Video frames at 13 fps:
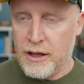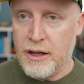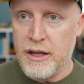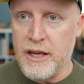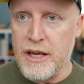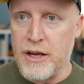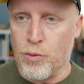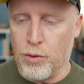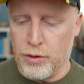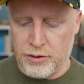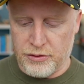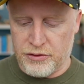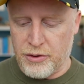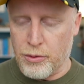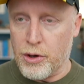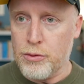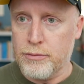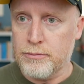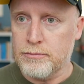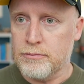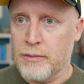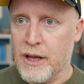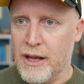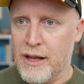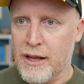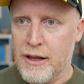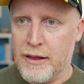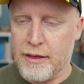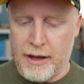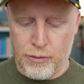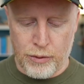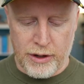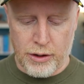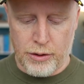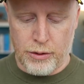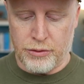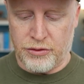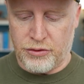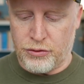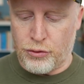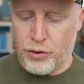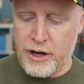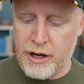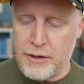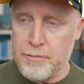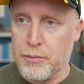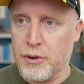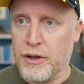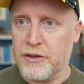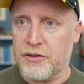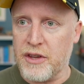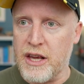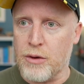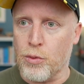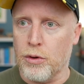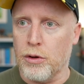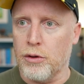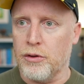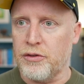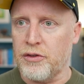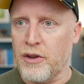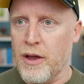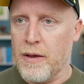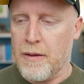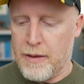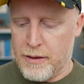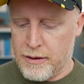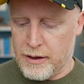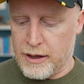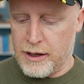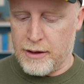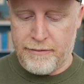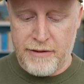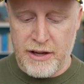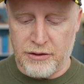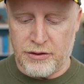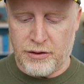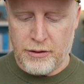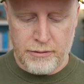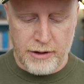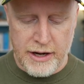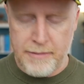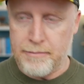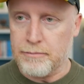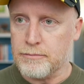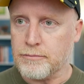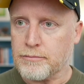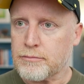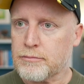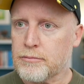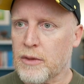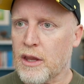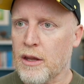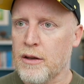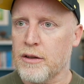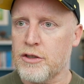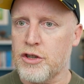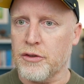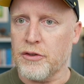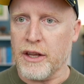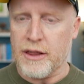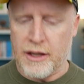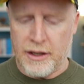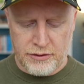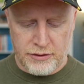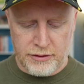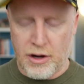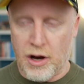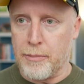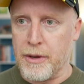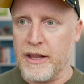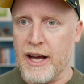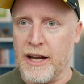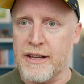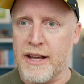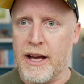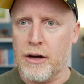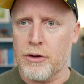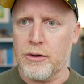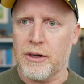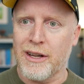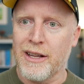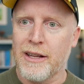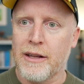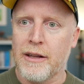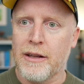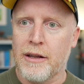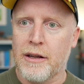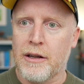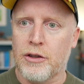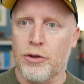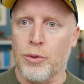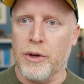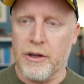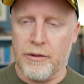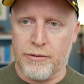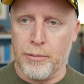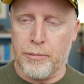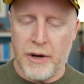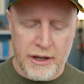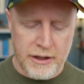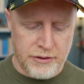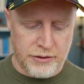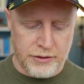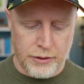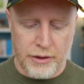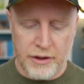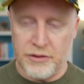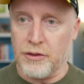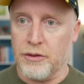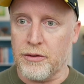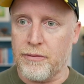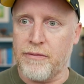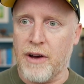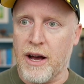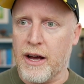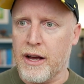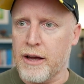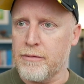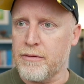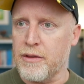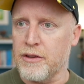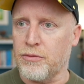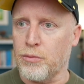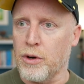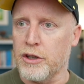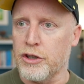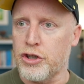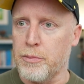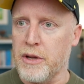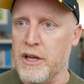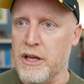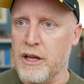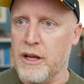equals 0, then we go string plus equals fizz, right? Just like this, copying that down, doing it for buzz. So this is 5, this one should be